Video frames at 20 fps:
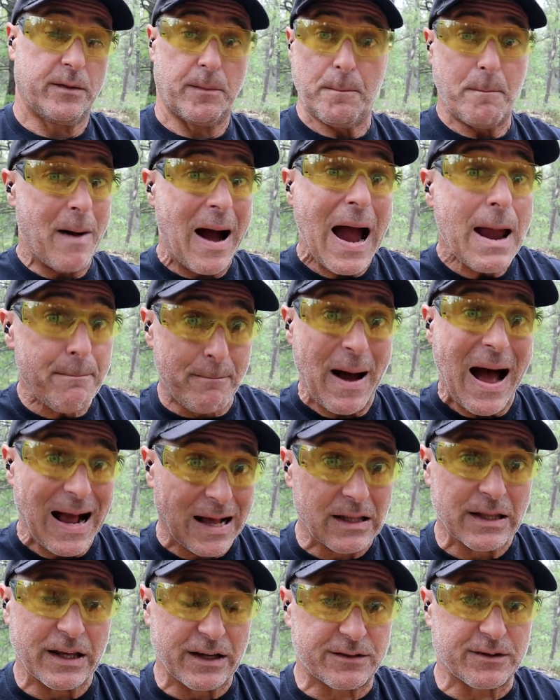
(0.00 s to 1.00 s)

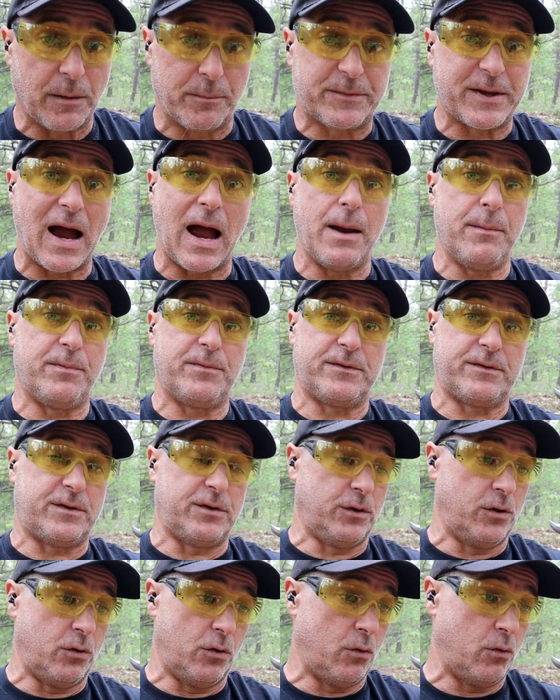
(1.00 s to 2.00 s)
mind-boggling sometimes
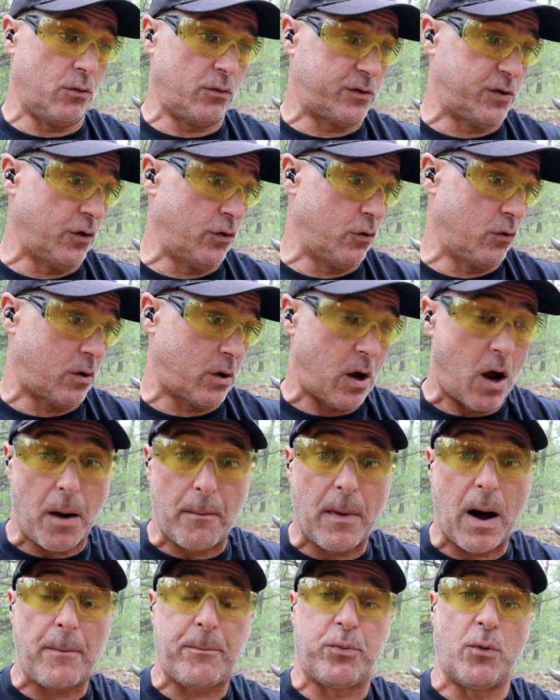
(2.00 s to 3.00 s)
to
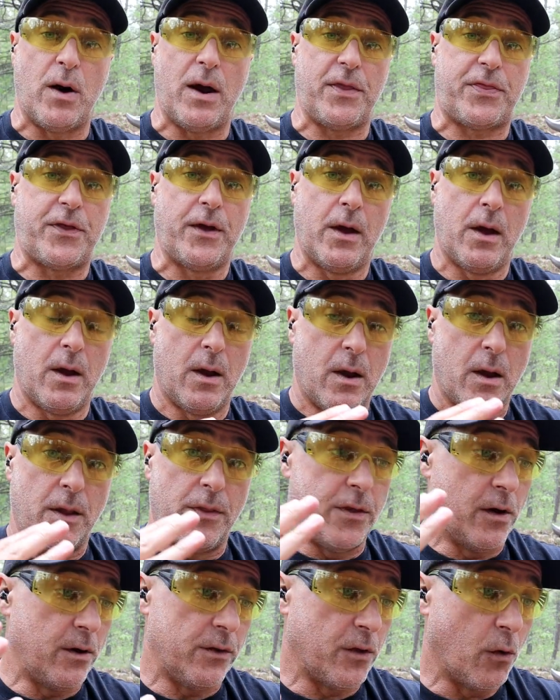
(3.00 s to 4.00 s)
come up with
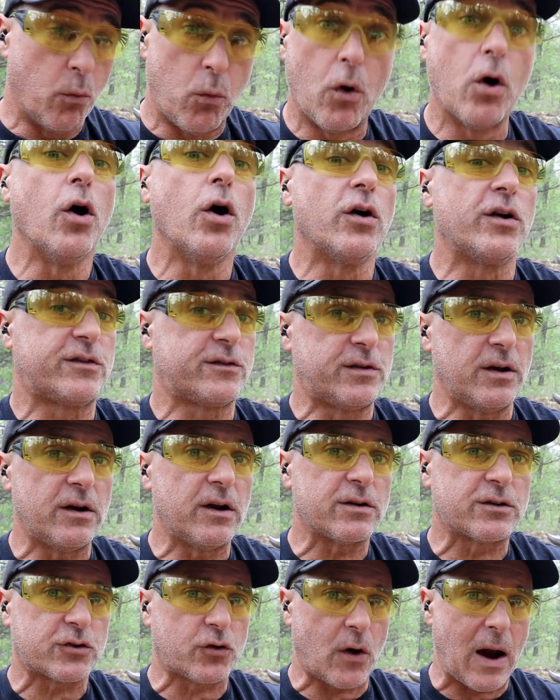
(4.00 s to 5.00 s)
the words to
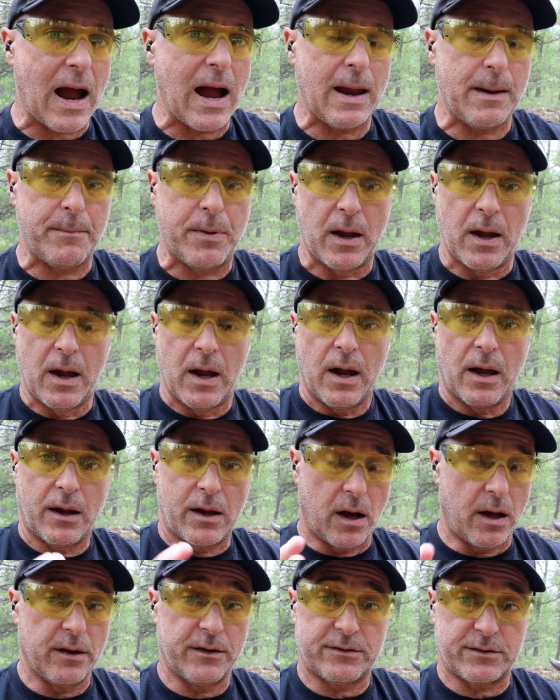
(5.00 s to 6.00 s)
describe
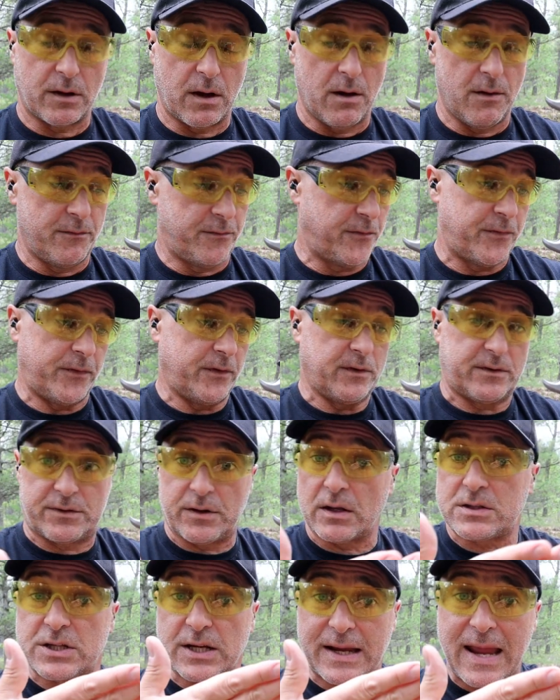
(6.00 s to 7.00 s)
guns of
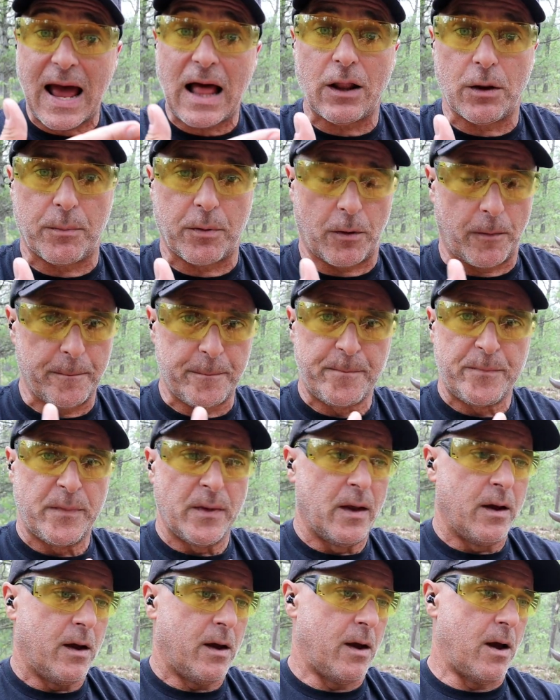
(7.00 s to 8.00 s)
such a caliber.
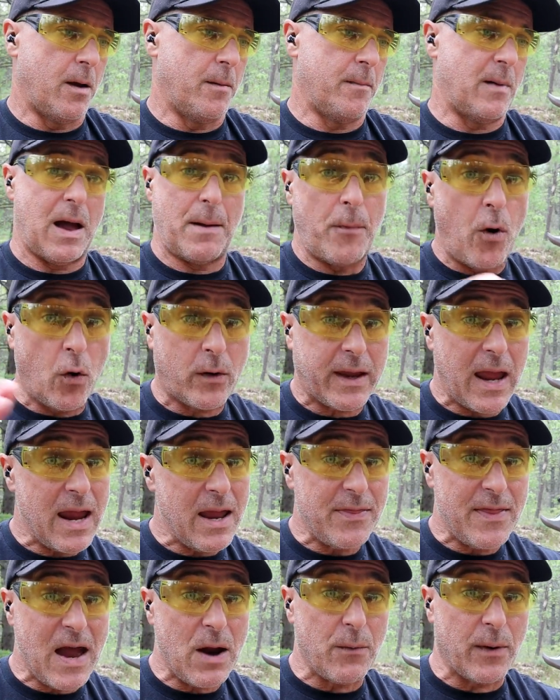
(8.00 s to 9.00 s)
I'm
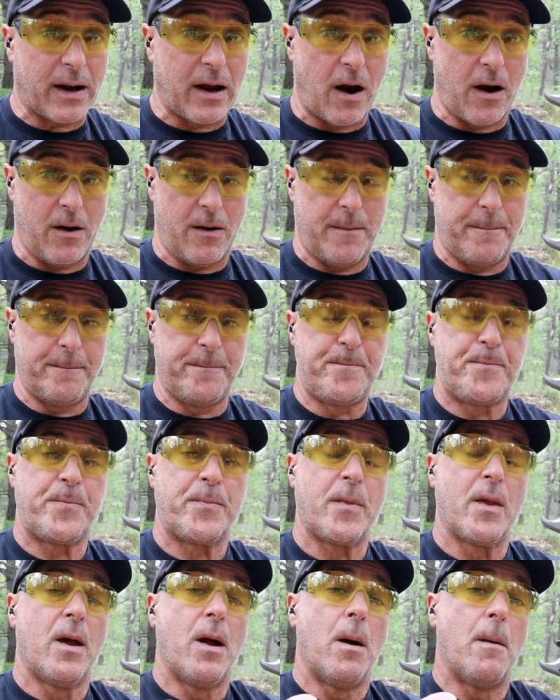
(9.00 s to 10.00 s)
okay in that regard,
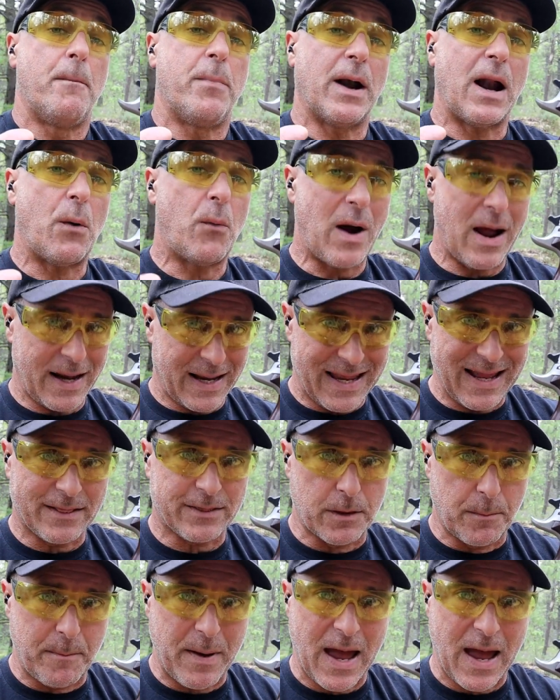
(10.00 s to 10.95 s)
but I want to get the